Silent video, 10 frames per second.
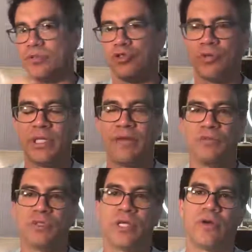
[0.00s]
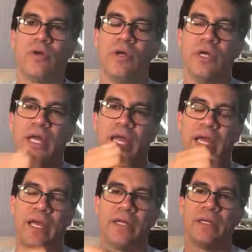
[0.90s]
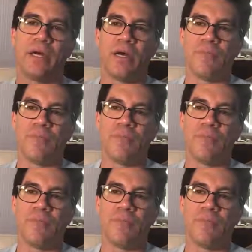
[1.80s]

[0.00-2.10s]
There's 3 levels there. And